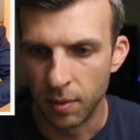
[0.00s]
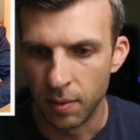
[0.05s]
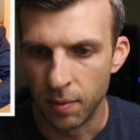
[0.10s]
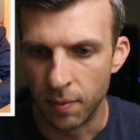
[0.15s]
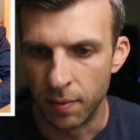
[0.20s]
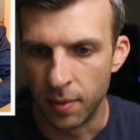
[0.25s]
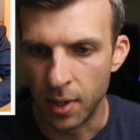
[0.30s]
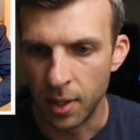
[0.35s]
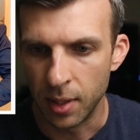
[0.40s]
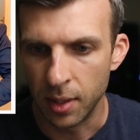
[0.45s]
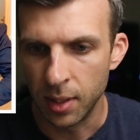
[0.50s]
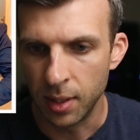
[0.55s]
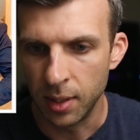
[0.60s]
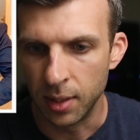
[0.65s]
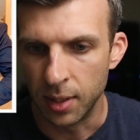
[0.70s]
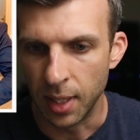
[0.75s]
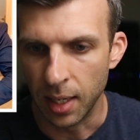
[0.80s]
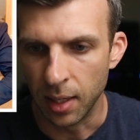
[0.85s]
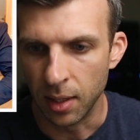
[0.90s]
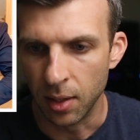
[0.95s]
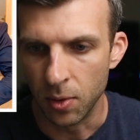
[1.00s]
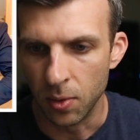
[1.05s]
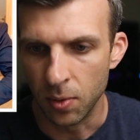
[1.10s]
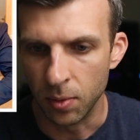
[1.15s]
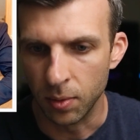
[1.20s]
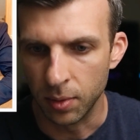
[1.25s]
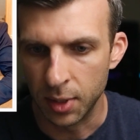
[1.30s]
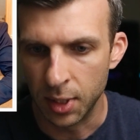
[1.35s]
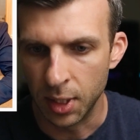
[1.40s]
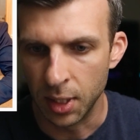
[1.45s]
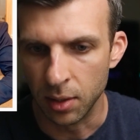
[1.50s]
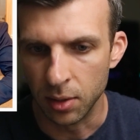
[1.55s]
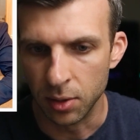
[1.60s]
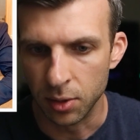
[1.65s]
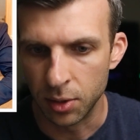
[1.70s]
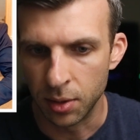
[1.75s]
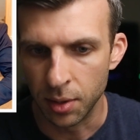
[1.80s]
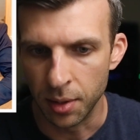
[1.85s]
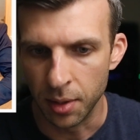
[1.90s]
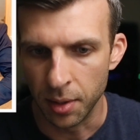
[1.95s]
Very yellow
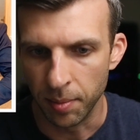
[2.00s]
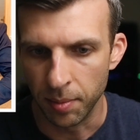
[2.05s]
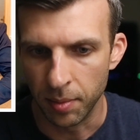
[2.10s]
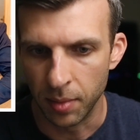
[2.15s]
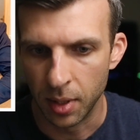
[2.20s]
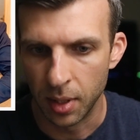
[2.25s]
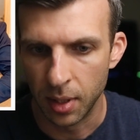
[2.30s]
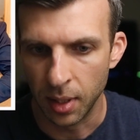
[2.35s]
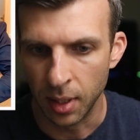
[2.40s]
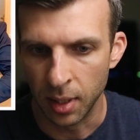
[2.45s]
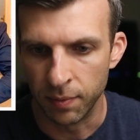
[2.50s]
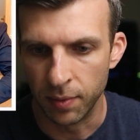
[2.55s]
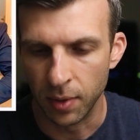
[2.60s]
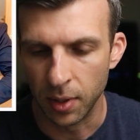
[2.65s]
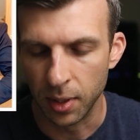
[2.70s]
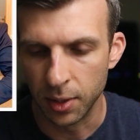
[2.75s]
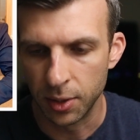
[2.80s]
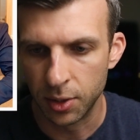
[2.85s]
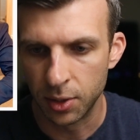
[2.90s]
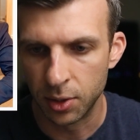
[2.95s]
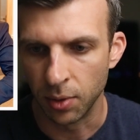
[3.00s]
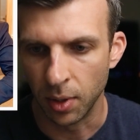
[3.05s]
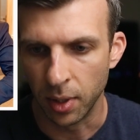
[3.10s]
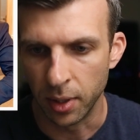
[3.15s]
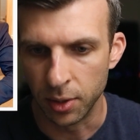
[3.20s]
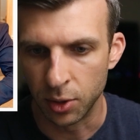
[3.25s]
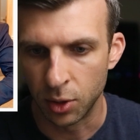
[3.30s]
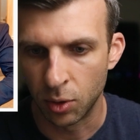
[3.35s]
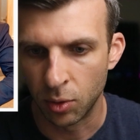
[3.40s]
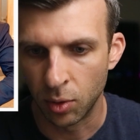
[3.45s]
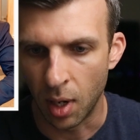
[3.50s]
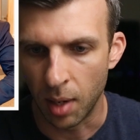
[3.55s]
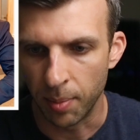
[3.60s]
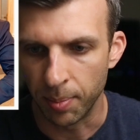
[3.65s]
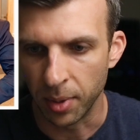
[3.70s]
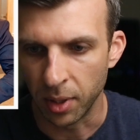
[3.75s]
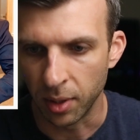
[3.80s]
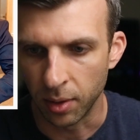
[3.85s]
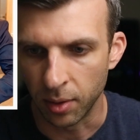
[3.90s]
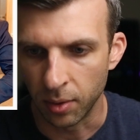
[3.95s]
tinge to them and very strange
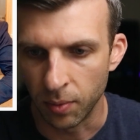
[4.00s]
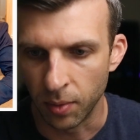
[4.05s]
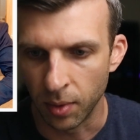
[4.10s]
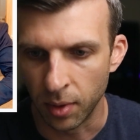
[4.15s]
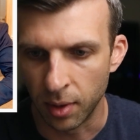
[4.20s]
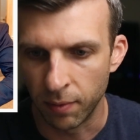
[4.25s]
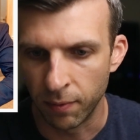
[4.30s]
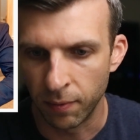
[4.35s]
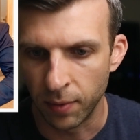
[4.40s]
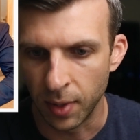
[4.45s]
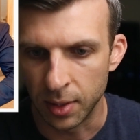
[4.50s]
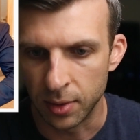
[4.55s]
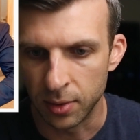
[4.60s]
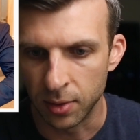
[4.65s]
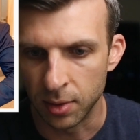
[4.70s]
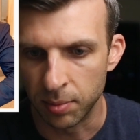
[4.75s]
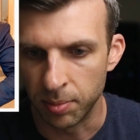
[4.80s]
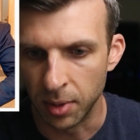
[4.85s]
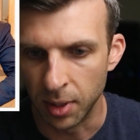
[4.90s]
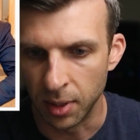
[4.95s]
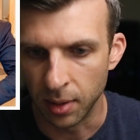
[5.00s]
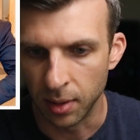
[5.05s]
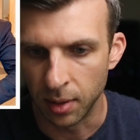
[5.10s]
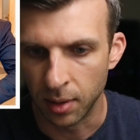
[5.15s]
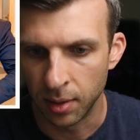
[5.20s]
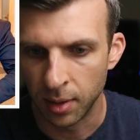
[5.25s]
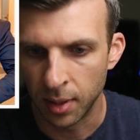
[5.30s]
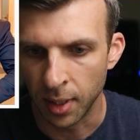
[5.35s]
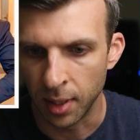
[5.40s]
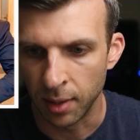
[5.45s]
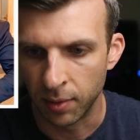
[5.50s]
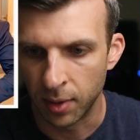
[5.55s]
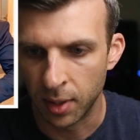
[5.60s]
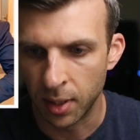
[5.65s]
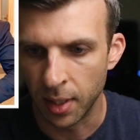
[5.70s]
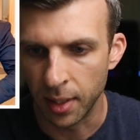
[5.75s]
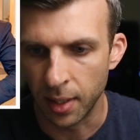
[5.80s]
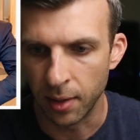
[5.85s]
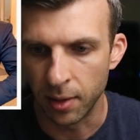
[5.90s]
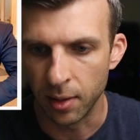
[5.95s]
cropping with faces being kind of
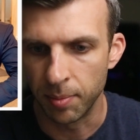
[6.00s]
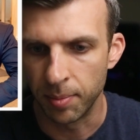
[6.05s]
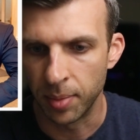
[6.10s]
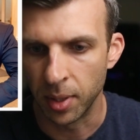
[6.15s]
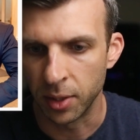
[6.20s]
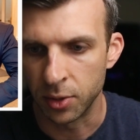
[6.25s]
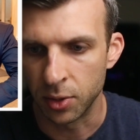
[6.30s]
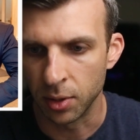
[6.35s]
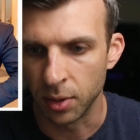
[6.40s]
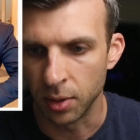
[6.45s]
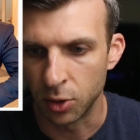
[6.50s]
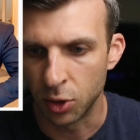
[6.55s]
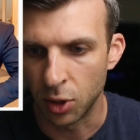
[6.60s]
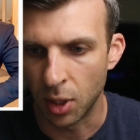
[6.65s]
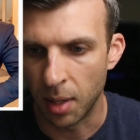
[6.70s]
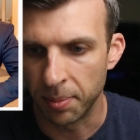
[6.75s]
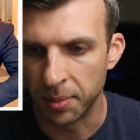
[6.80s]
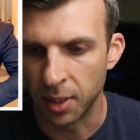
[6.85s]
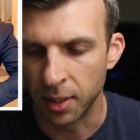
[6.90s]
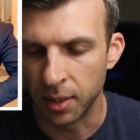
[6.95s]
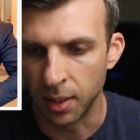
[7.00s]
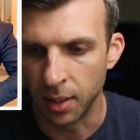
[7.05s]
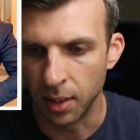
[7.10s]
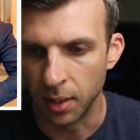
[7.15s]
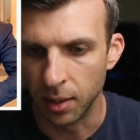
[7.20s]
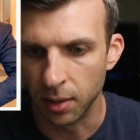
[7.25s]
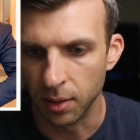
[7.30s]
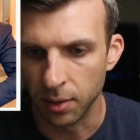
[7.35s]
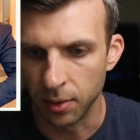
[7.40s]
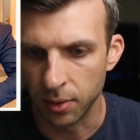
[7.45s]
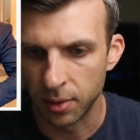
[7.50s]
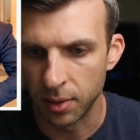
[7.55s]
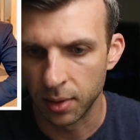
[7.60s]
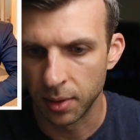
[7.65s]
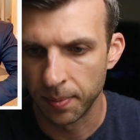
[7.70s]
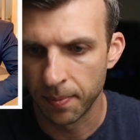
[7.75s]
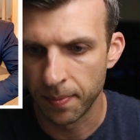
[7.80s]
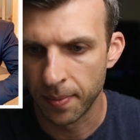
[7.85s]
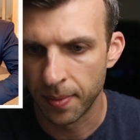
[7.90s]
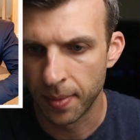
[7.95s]
cut out of the picture, chopped at the ears.
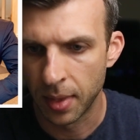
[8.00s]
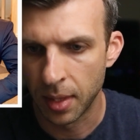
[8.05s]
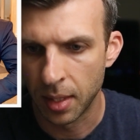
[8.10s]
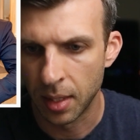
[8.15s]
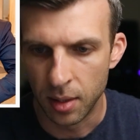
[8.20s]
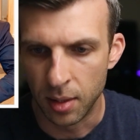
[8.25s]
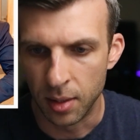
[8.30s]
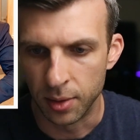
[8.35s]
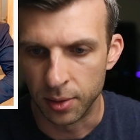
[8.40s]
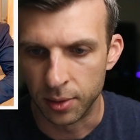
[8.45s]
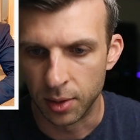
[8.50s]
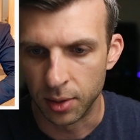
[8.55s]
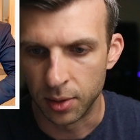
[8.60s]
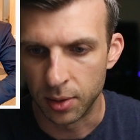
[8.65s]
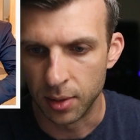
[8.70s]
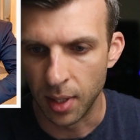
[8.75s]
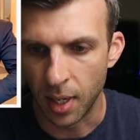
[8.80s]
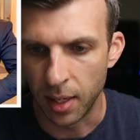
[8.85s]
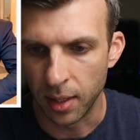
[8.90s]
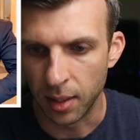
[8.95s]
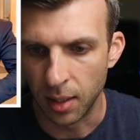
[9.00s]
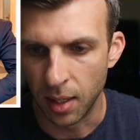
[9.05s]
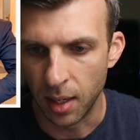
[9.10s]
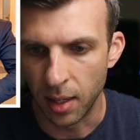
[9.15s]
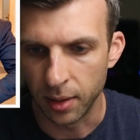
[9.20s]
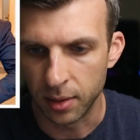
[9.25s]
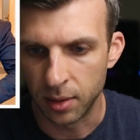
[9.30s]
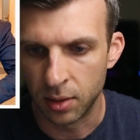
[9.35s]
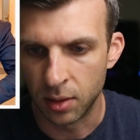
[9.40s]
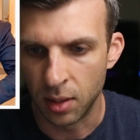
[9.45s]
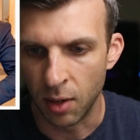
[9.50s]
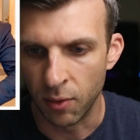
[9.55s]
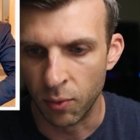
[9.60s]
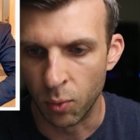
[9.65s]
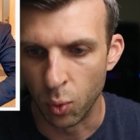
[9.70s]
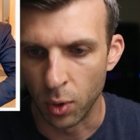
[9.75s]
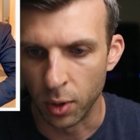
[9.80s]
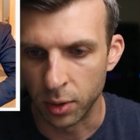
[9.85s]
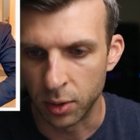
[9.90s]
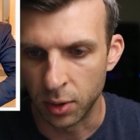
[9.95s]
There's just not a lot
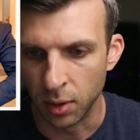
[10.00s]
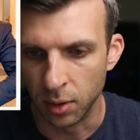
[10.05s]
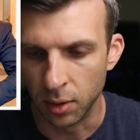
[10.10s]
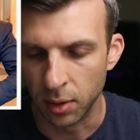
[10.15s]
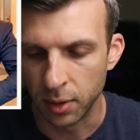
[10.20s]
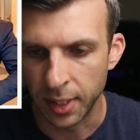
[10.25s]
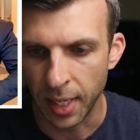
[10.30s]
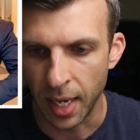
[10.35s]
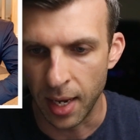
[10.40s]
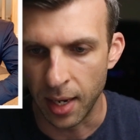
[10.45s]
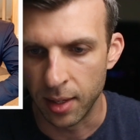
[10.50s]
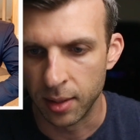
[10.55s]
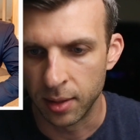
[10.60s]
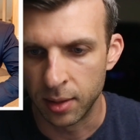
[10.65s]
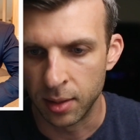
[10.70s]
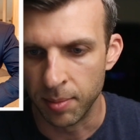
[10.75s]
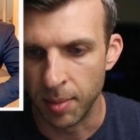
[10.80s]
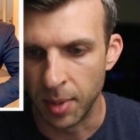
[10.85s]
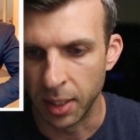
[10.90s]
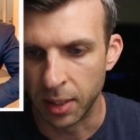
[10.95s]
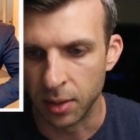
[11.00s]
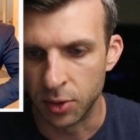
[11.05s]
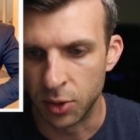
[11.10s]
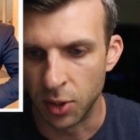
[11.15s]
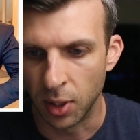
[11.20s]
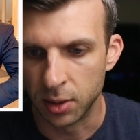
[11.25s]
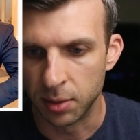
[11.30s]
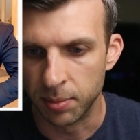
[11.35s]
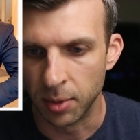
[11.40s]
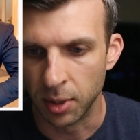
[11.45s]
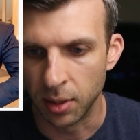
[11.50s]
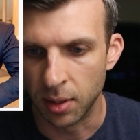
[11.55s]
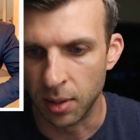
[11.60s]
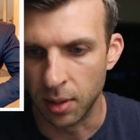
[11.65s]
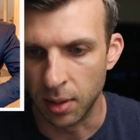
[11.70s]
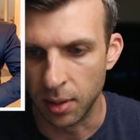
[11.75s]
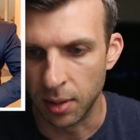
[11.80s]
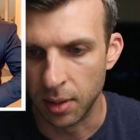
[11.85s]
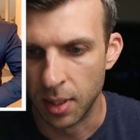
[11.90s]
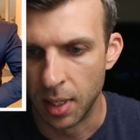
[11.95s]
of work to look at to make a judgment
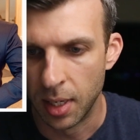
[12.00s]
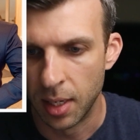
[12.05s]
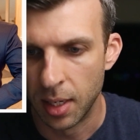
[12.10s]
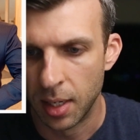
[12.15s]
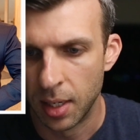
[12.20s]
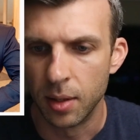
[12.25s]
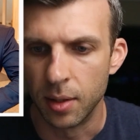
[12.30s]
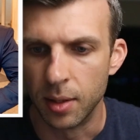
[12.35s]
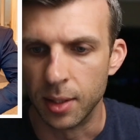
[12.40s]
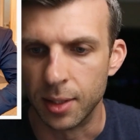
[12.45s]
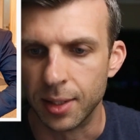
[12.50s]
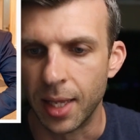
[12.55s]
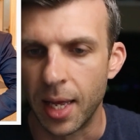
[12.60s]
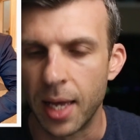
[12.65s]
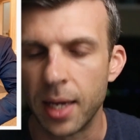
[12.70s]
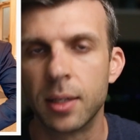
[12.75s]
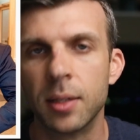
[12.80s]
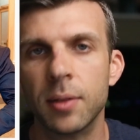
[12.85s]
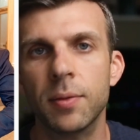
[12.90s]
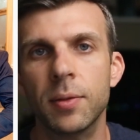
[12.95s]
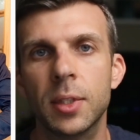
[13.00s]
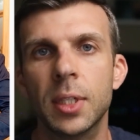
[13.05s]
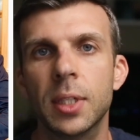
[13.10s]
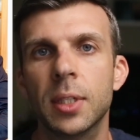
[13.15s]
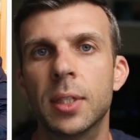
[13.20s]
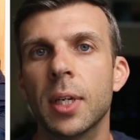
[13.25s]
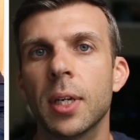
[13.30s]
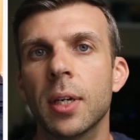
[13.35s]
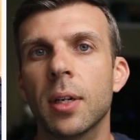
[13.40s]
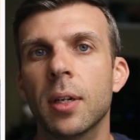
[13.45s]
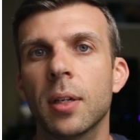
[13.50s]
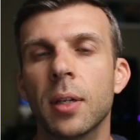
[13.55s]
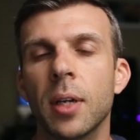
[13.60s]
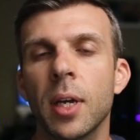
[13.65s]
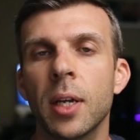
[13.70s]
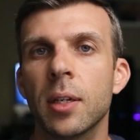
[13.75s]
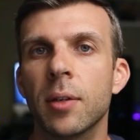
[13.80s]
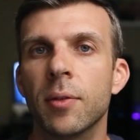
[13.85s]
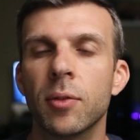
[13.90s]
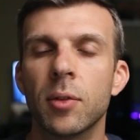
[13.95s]
call. This lack of detail
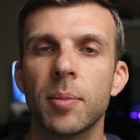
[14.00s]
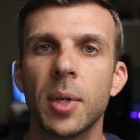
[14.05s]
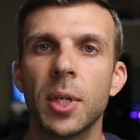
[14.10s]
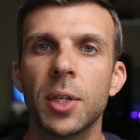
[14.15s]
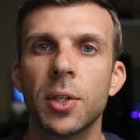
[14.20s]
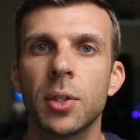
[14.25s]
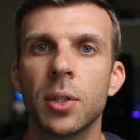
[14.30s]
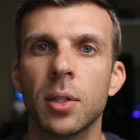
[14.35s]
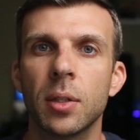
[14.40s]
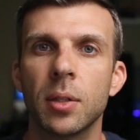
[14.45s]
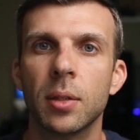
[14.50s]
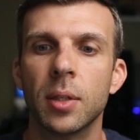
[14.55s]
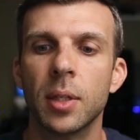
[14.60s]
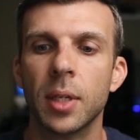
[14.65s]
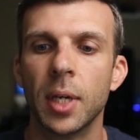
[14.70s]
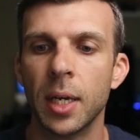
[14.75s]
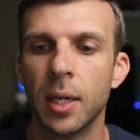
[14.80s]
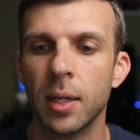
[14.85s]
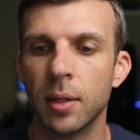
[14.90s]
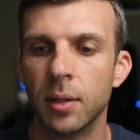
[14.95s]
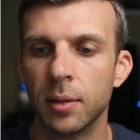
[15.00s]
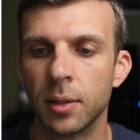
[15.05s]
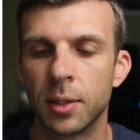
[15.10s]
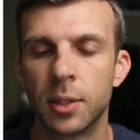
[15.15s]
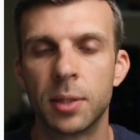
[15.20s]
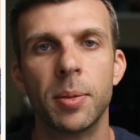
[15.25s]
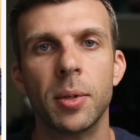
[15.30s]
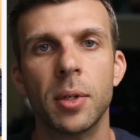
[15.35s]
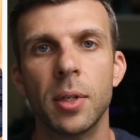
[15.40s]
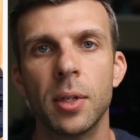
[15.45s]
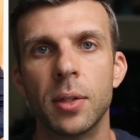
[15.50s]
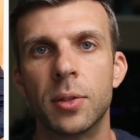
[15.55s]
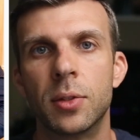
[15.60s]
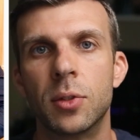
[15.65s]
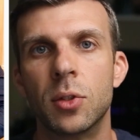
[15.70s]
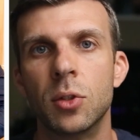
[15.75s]
and information and experience